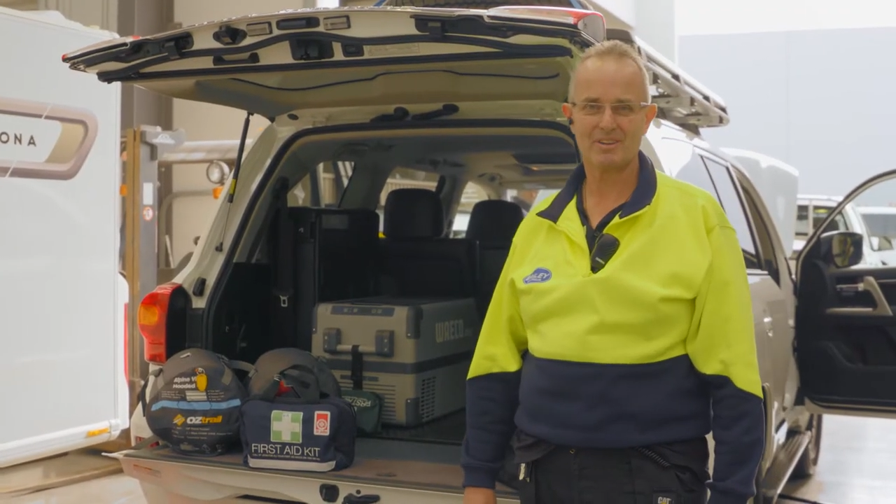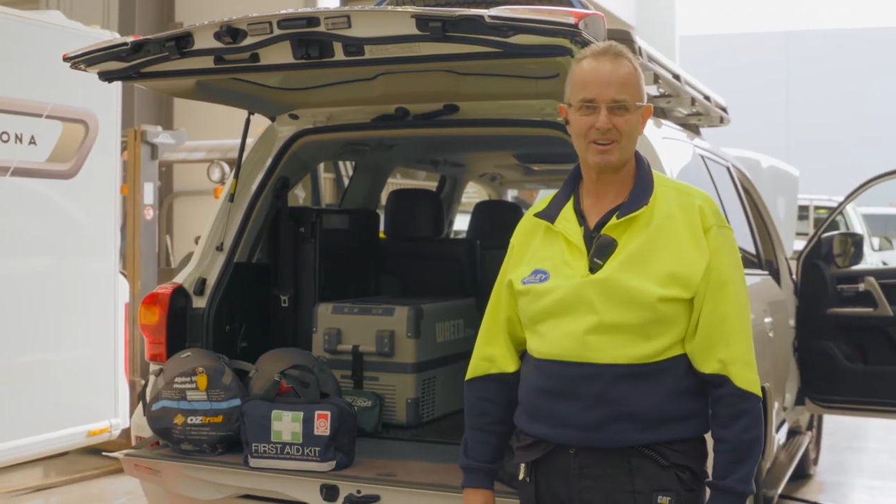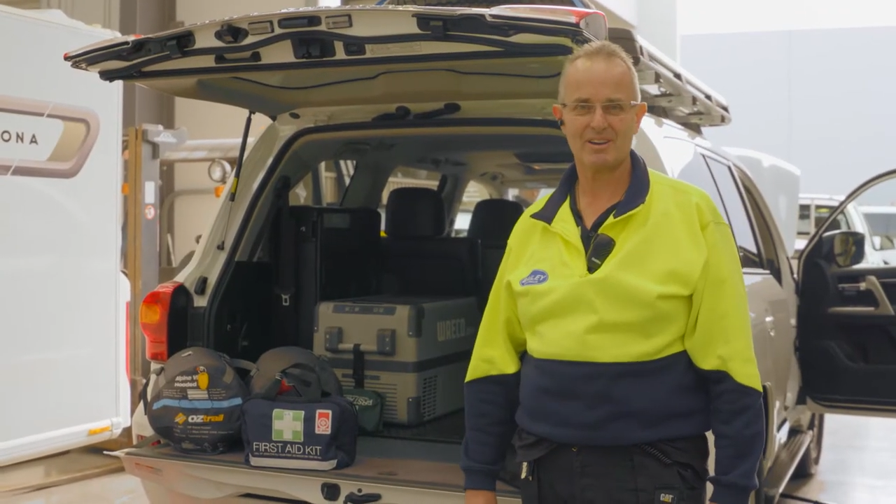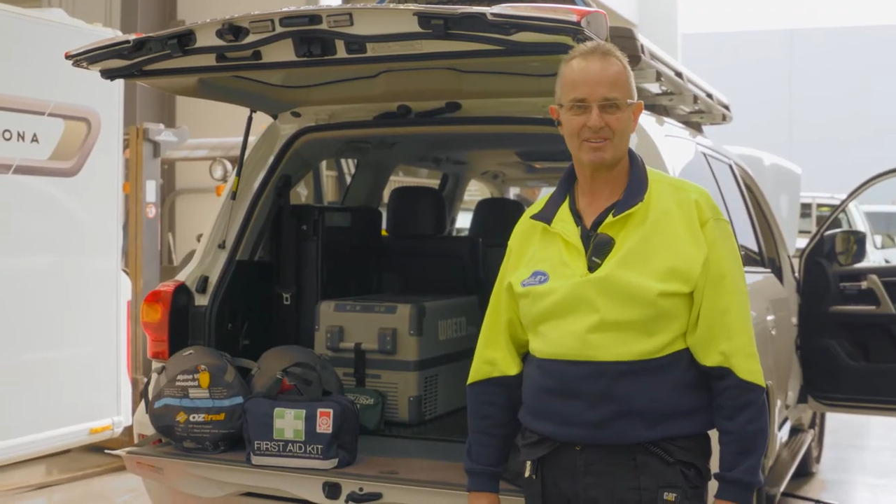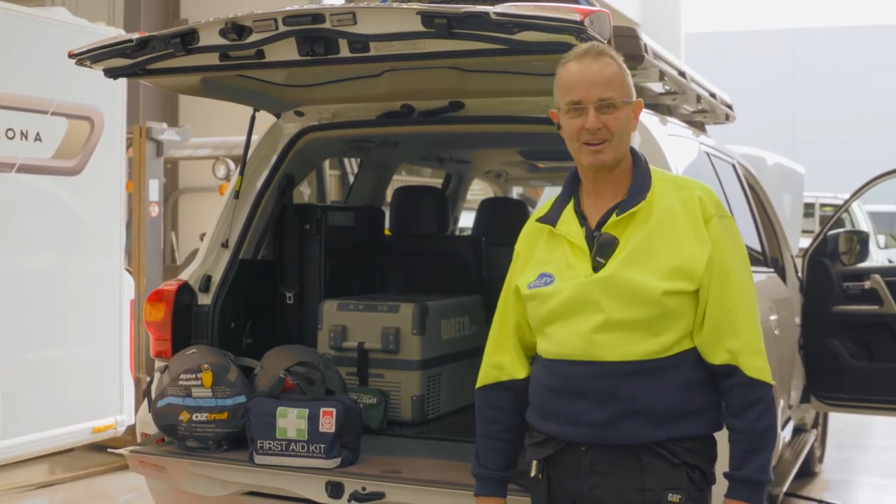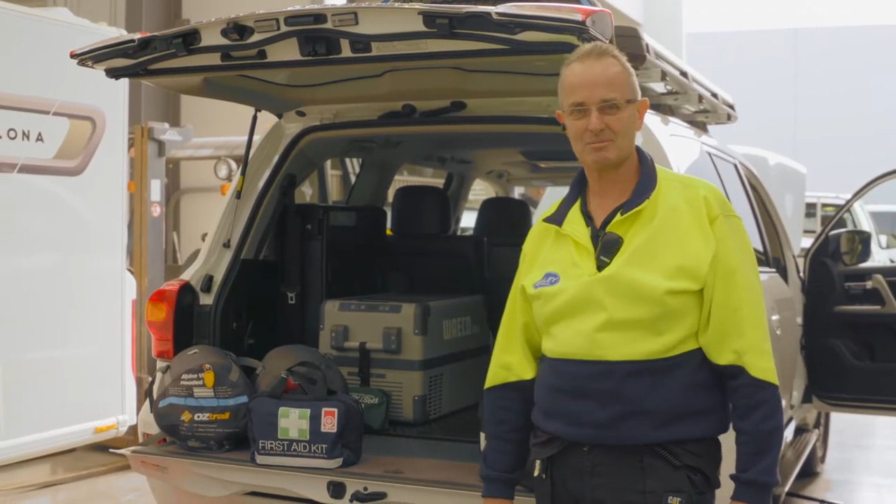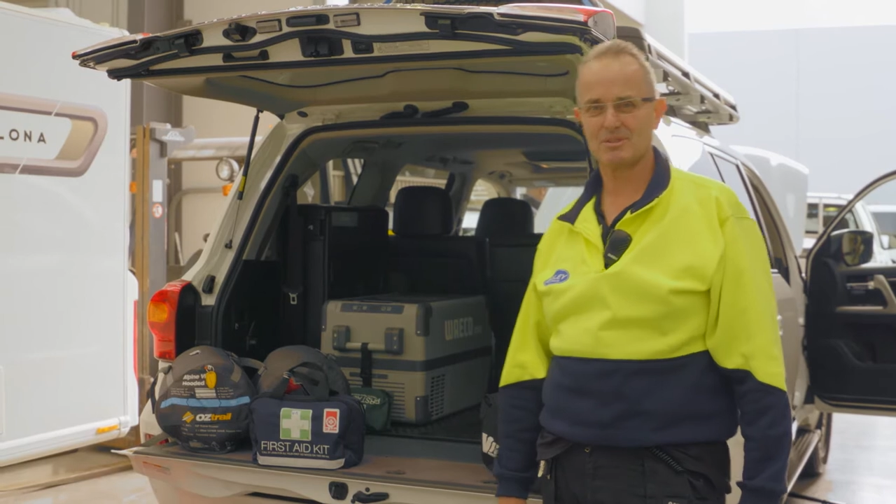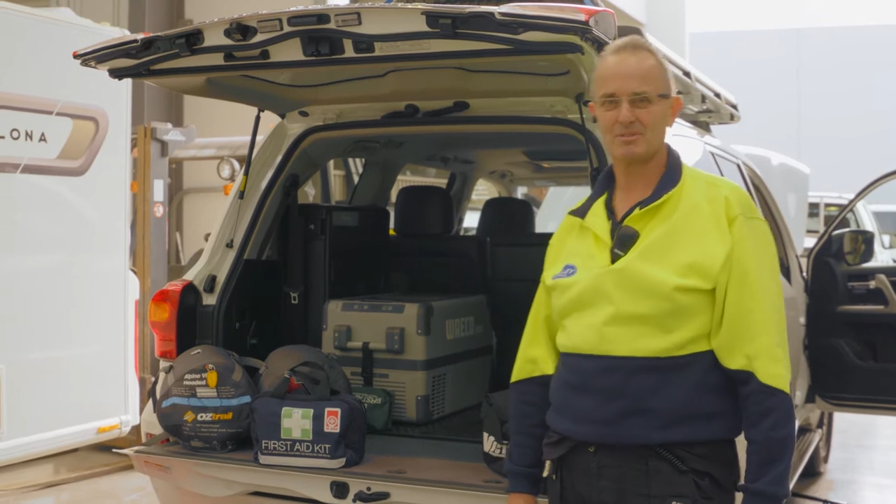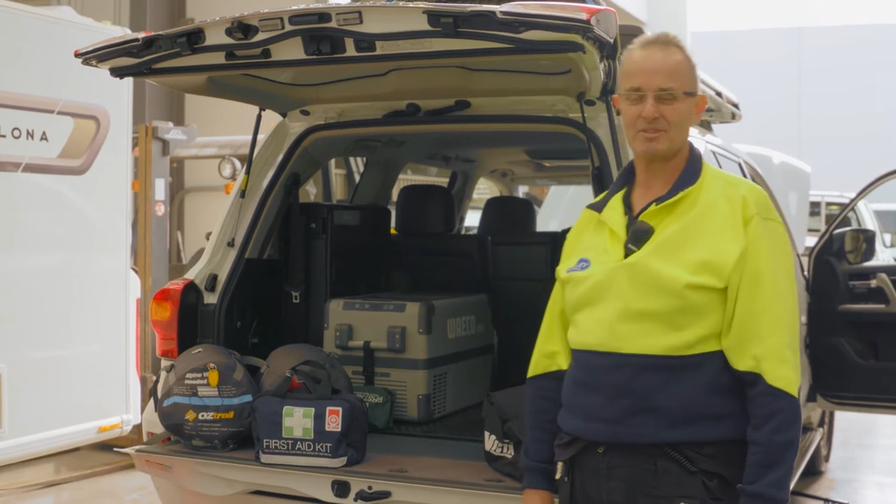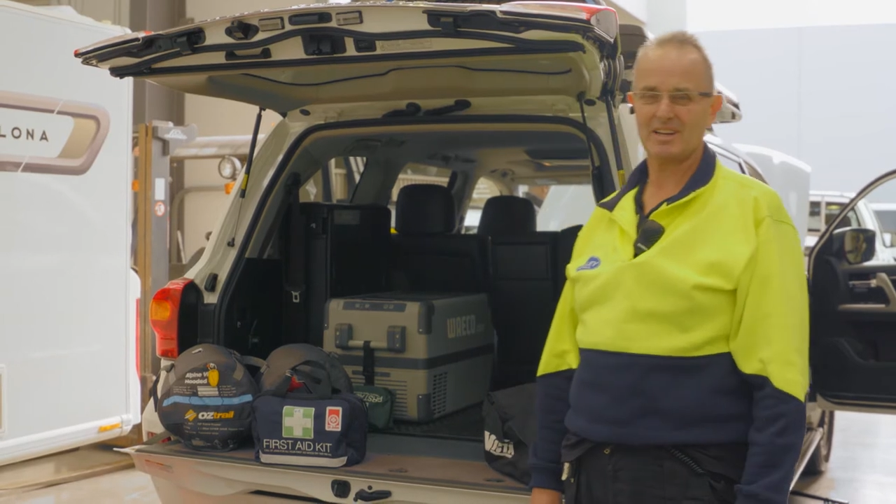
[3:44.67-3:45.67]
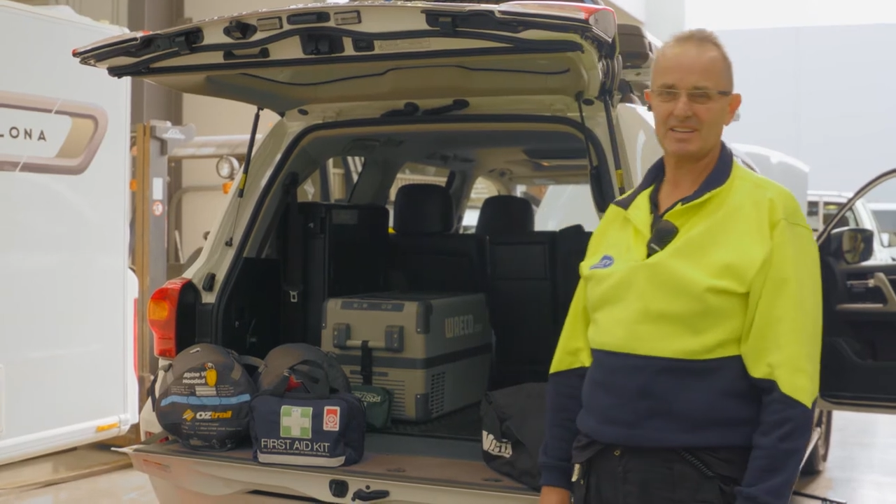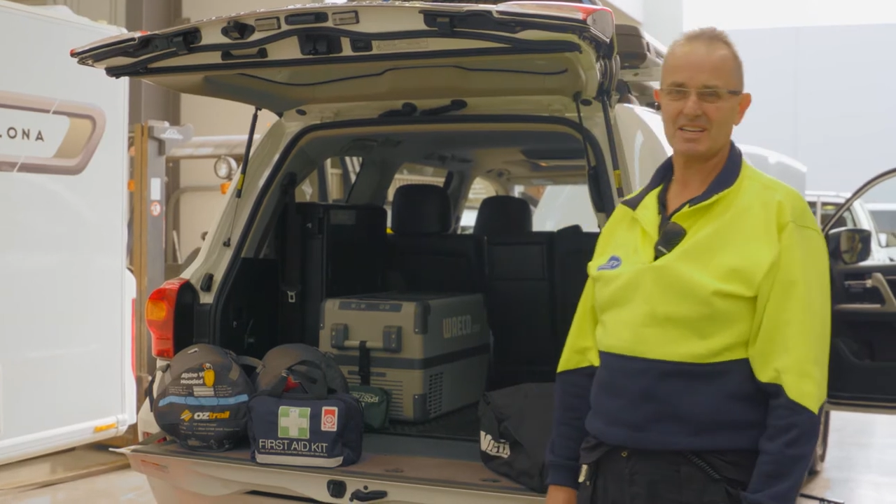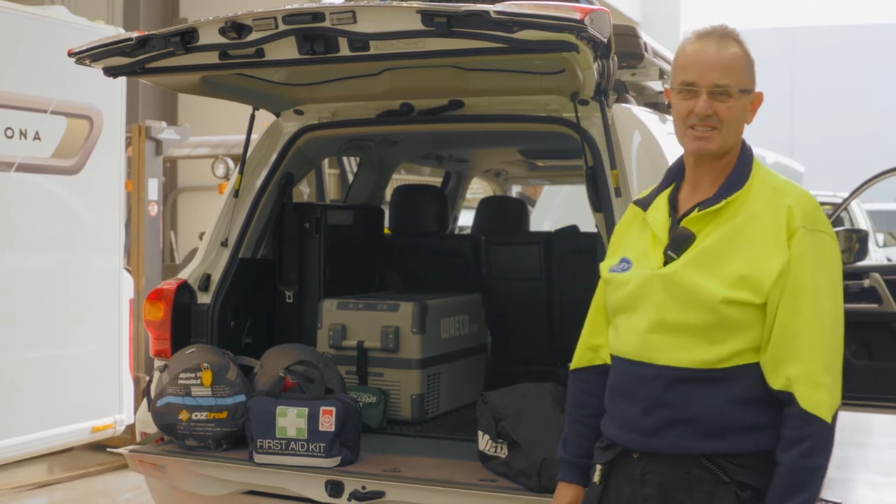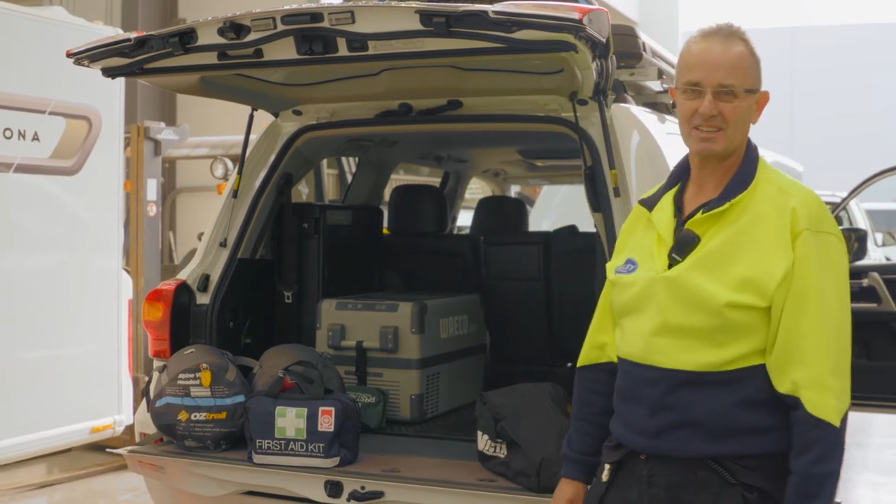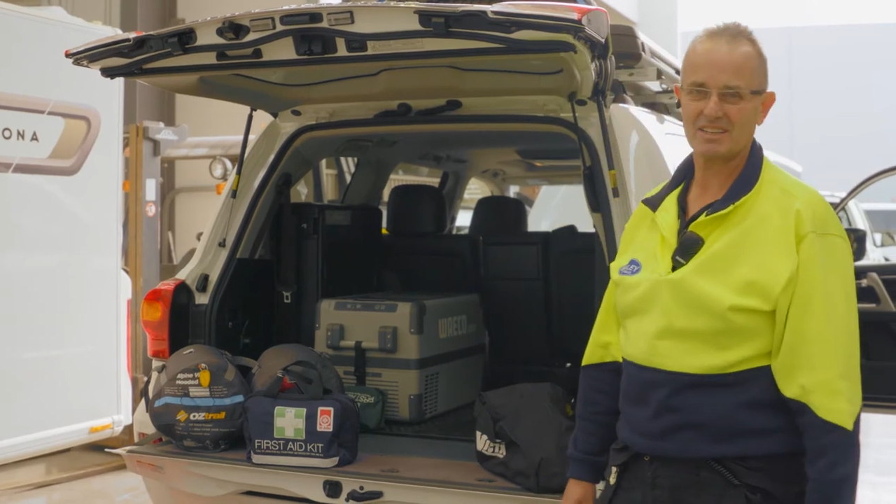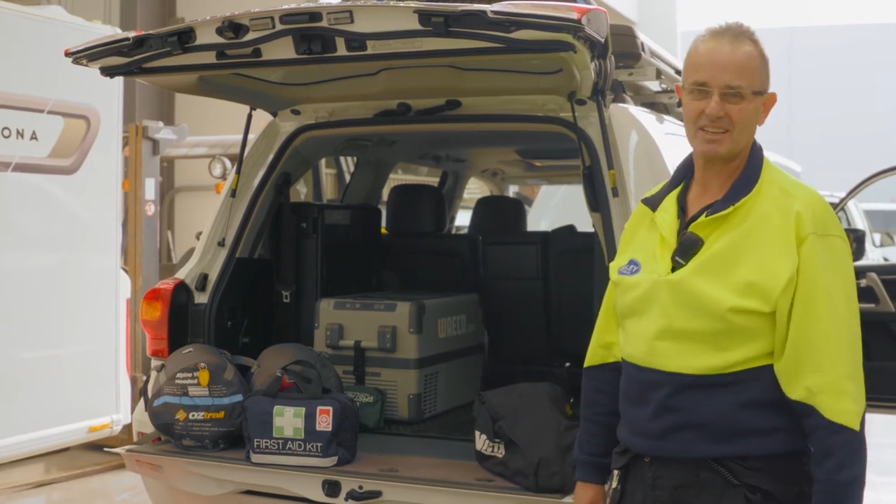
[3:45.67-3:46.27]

They're absolutely fantastic,